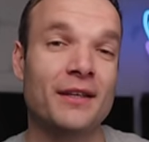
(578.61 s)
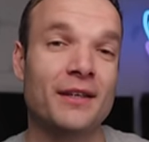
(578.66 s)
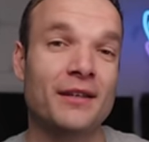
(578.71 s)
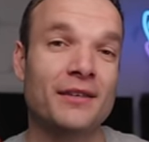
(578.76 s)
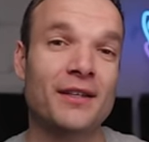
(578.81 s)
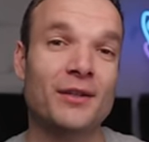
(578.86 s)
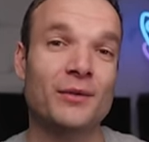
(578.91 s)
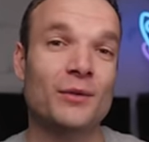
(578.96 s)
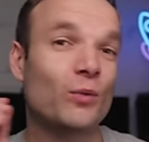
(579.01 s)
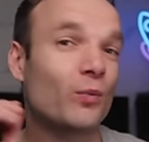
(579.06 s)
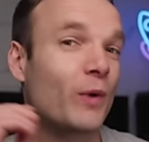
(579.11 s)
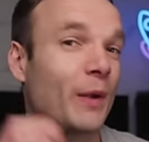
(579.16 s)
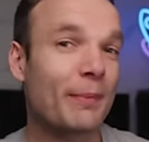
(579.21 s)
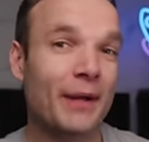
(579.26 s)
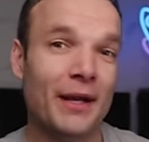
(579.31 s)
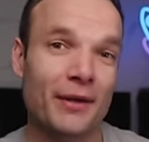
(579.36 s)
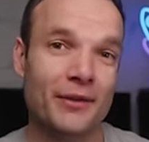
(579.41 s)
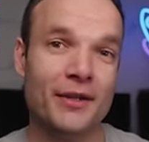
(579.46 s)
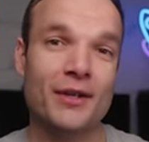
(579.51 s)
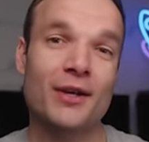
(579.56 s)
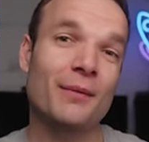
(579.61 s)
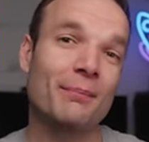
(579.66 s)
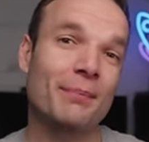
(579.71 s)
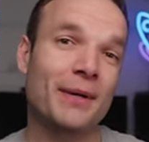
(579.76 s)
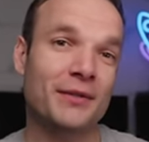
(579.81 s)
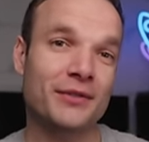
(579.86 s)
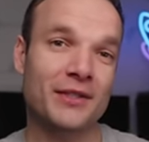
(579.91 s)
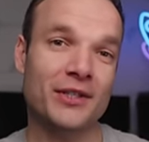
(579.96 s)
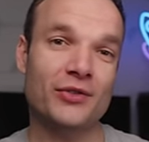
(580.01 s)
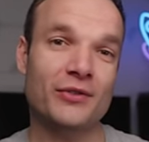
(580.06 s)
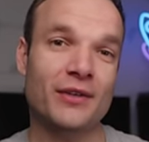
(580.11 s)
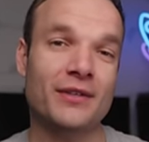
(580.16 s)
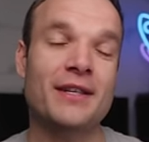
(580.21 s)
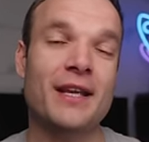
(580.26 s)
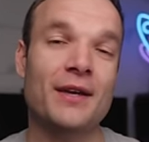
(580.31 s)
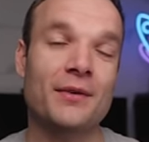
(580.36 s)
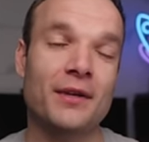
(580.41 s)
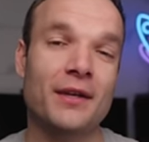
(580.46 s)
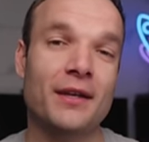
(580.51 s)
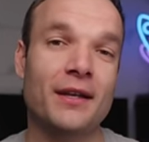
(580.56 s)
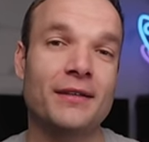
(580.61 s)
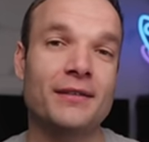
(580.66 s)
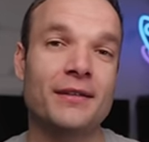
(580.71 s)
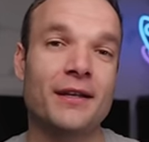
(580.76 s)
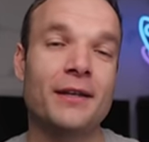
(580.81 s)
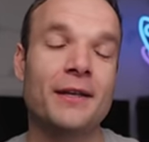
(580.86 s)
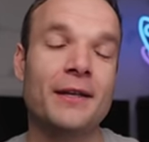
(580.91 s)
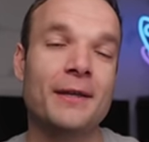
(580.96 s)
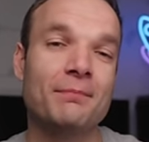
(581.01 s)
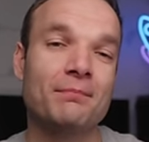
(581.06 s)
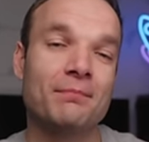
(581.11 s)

So whip out the compound interest calculator,